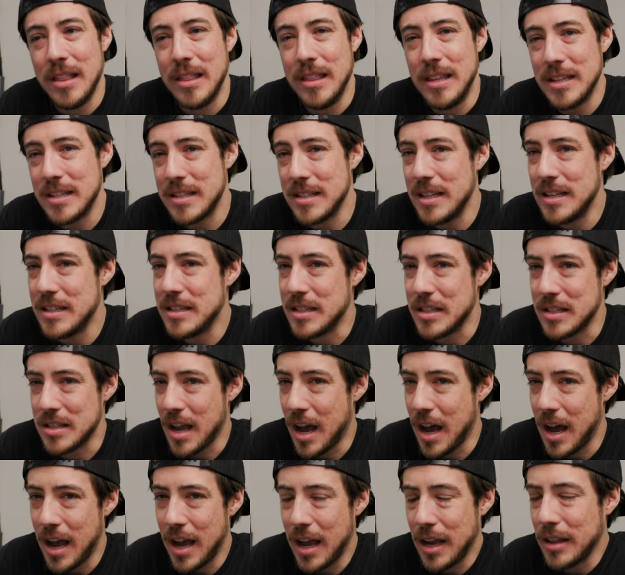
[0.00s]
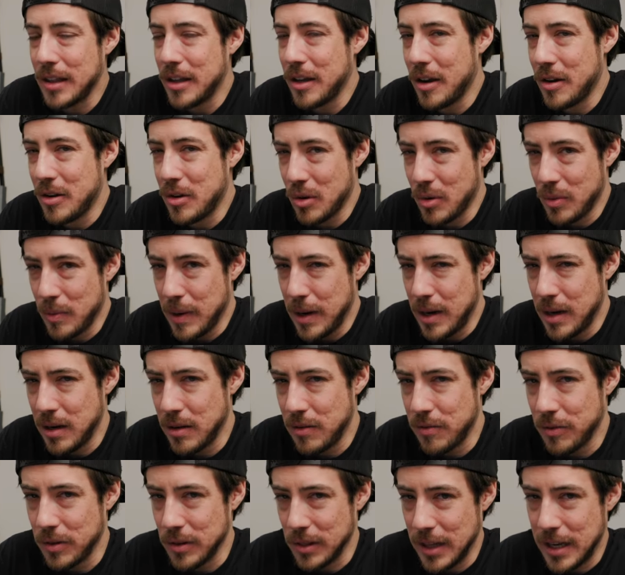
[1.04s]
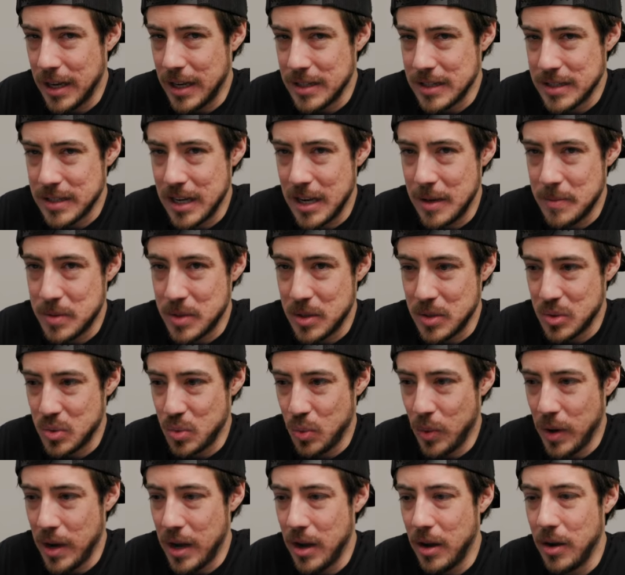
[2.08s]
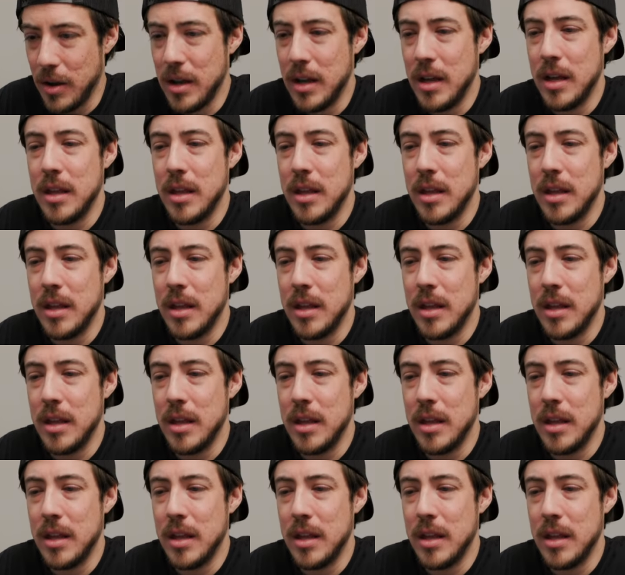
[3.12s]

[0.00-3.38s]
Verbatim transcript: this lens is highly underrated for landscapes as well.